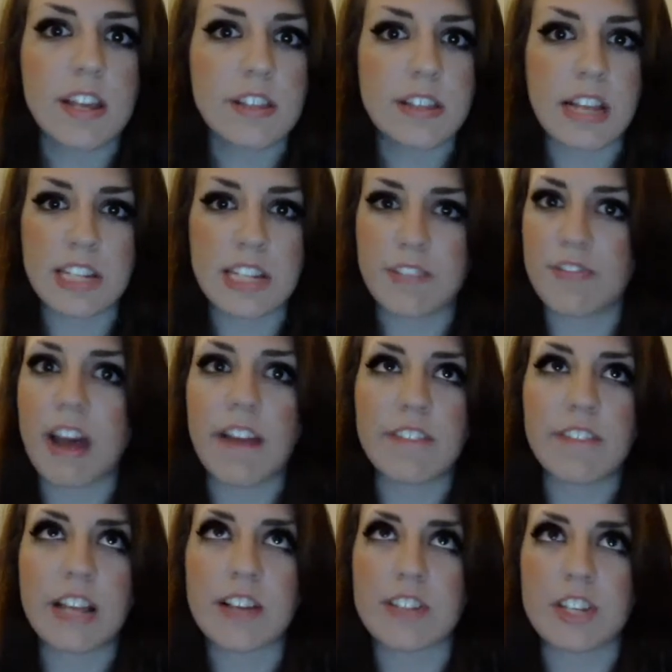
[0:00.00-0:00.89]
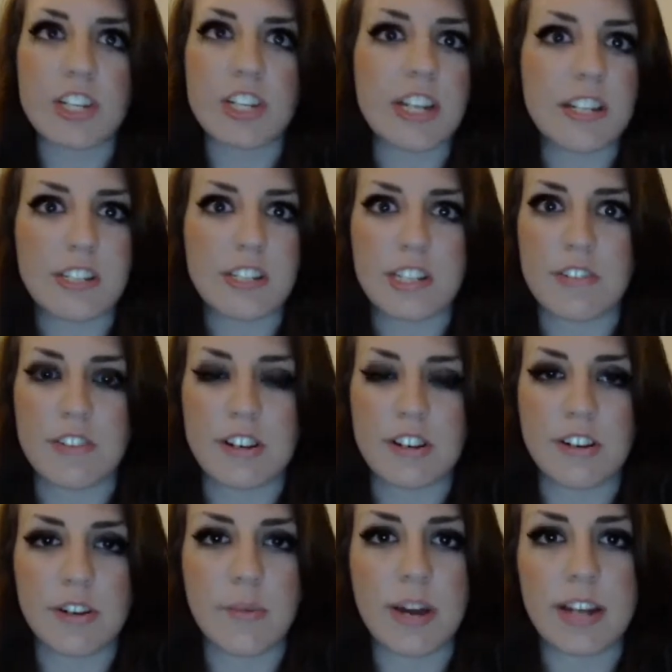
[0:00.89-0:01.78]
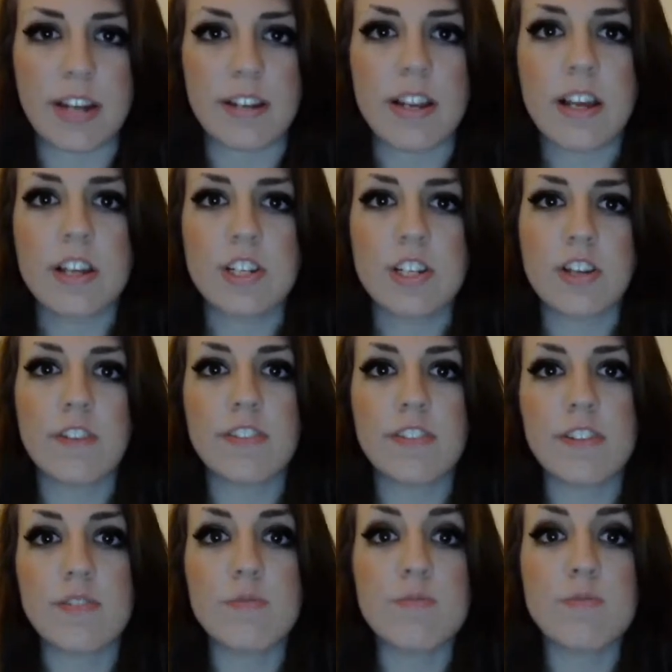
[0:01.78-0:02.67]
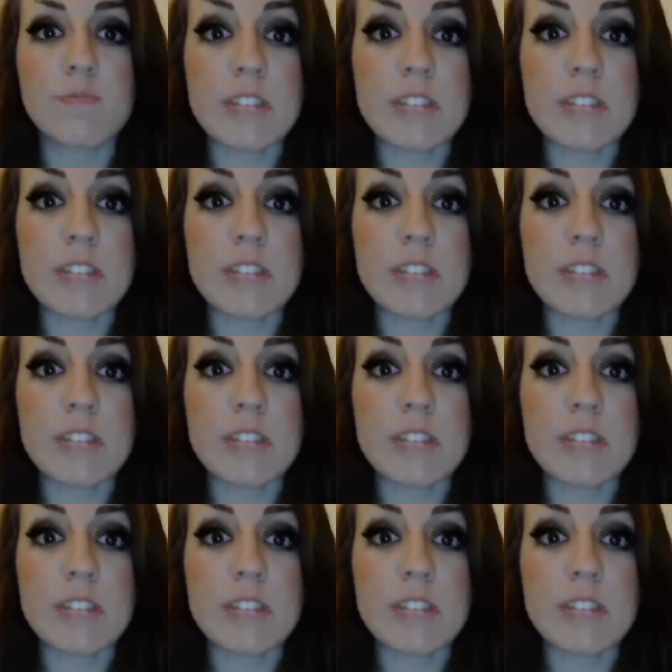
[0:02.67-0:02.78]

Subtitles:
That's 5,000 chances for you to win. So if you